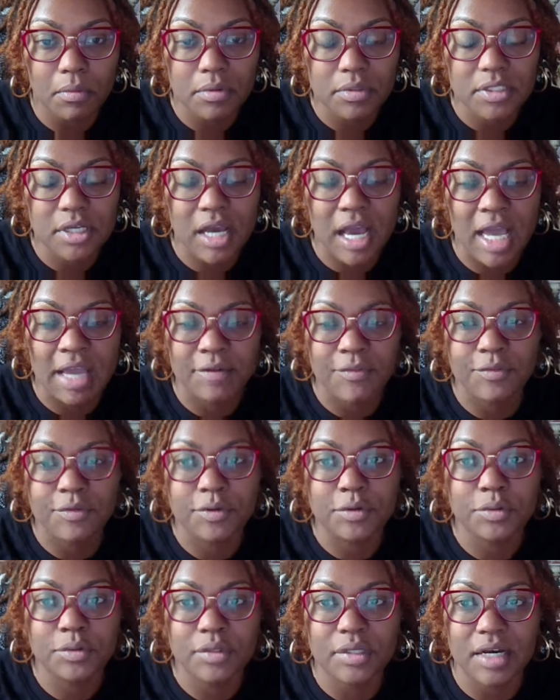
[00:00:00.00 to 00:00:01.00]

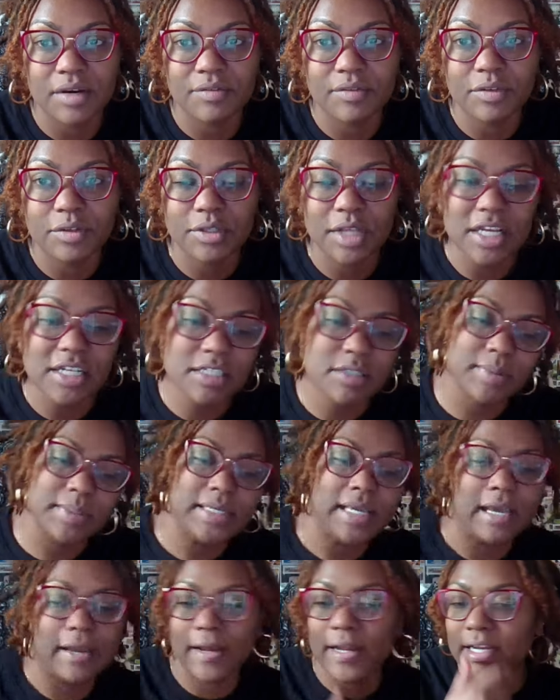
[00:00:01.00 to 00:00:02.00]
Typhoon Devil. They just be
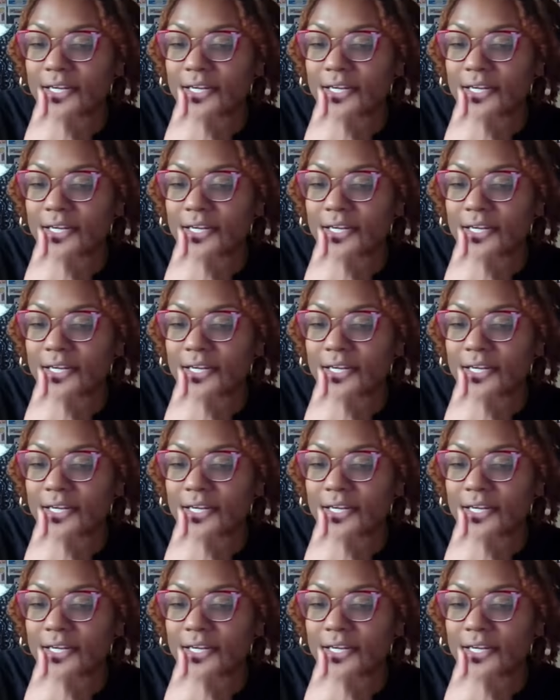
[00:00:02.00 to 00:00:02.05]
carrying